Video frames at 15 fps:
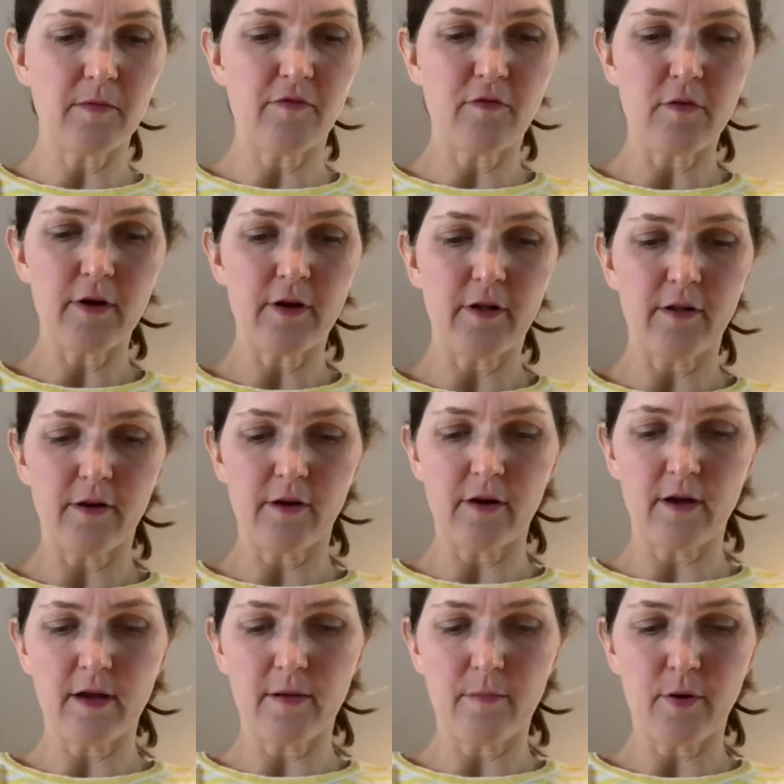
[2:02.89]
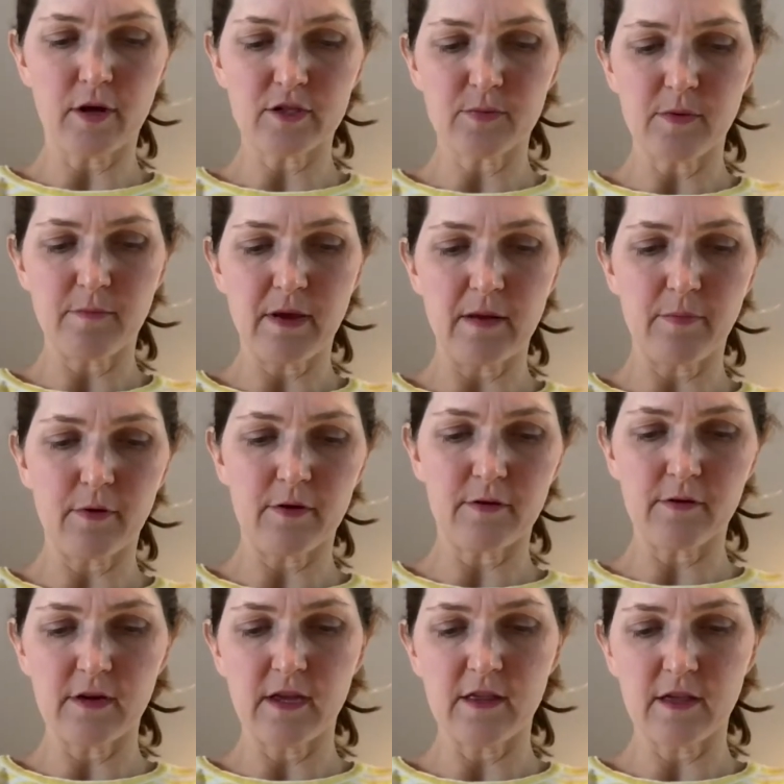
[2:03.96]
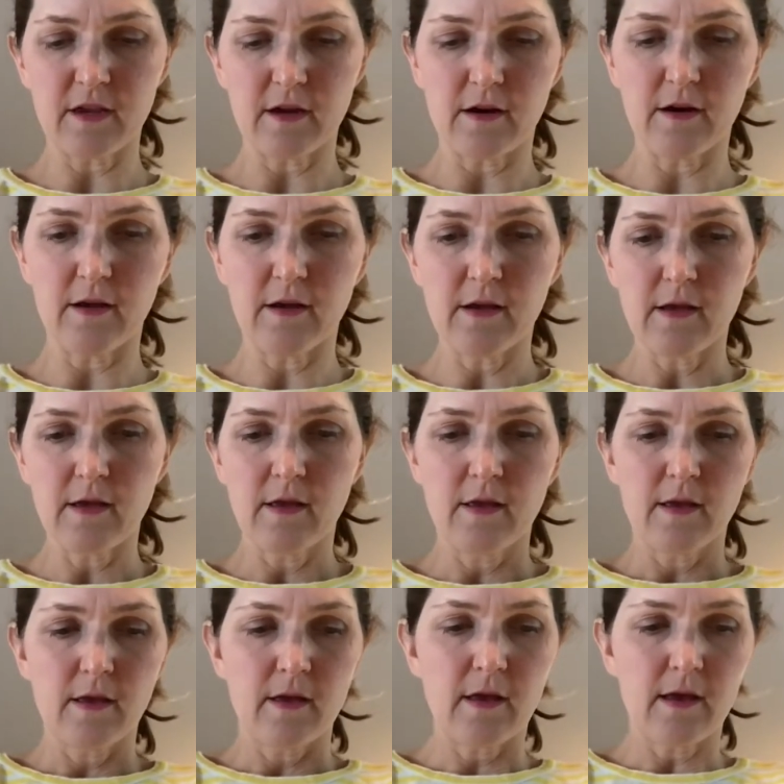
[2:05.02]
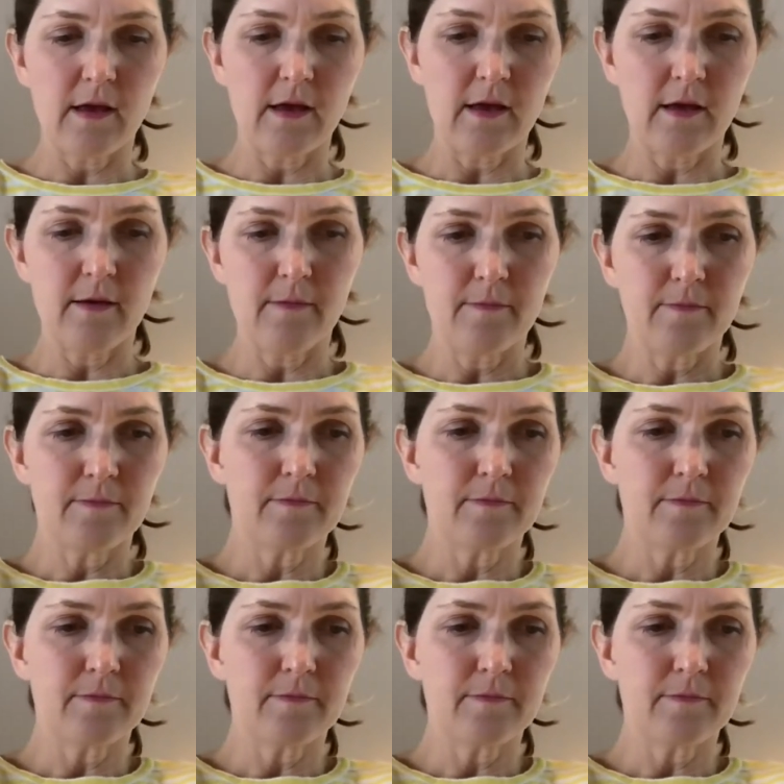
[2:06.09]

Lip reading: foil or a parchment paper underneath here. And